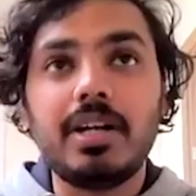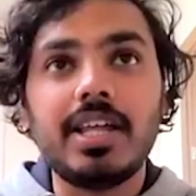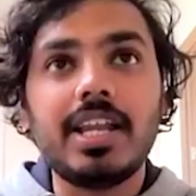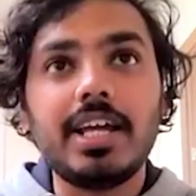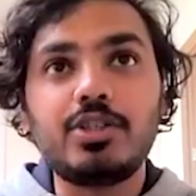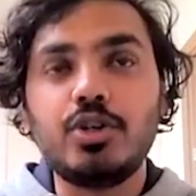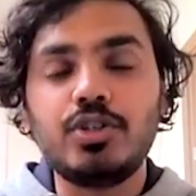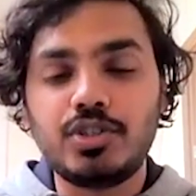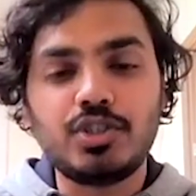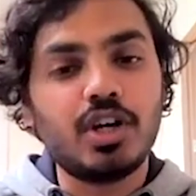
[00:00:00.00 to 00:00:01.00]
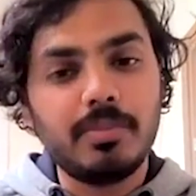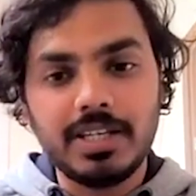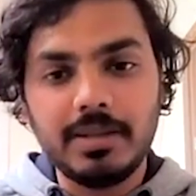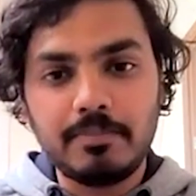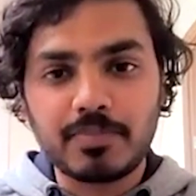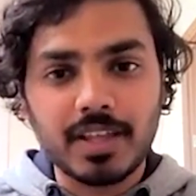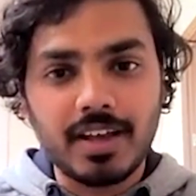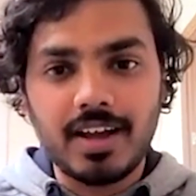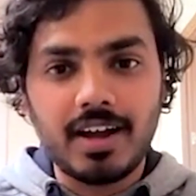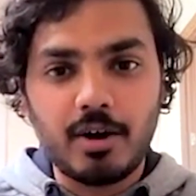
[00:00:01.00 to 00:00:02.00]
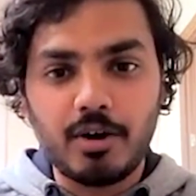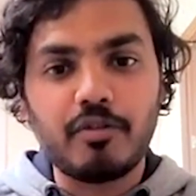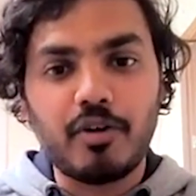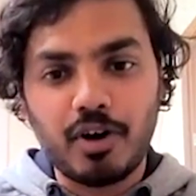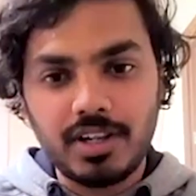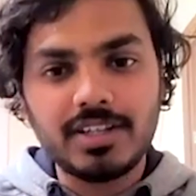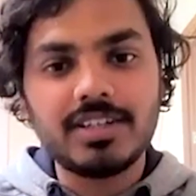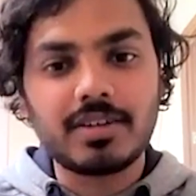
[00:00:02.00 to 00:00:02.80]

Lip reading: But then I chose Germany out of all,